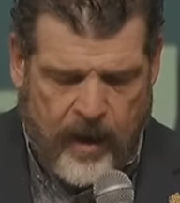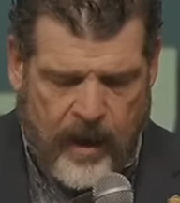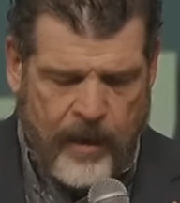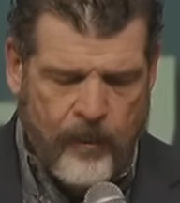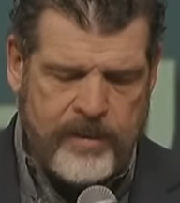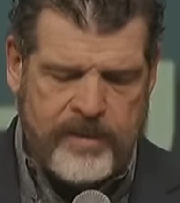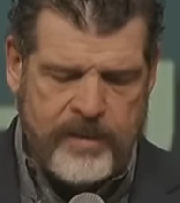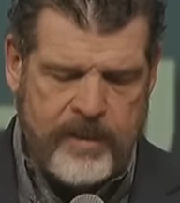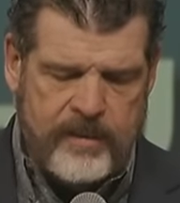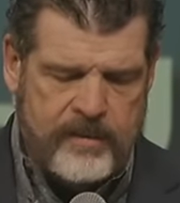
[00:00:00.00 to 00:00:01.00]
I want
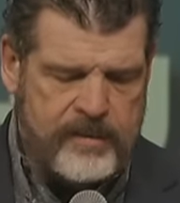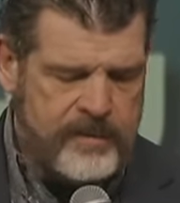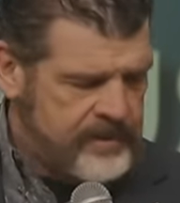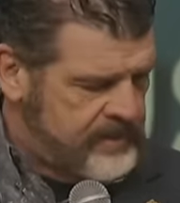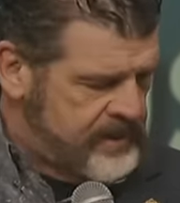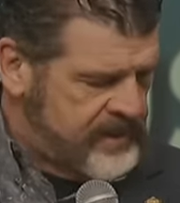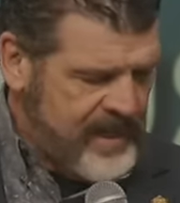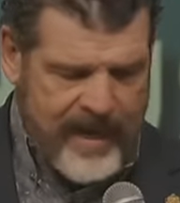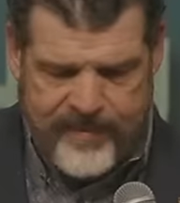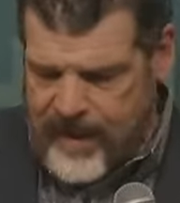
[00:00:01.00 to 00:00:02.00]
to
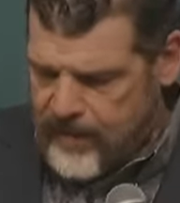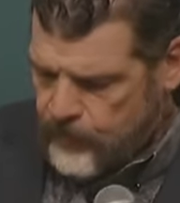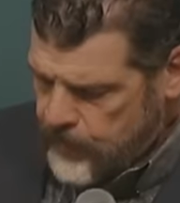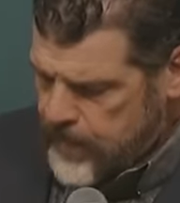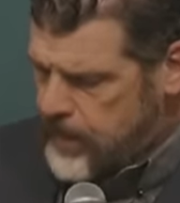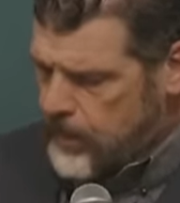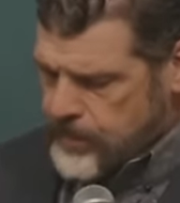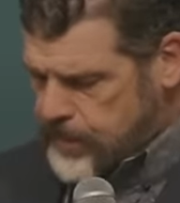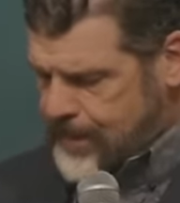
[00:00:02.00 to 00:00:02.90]
say that when we go to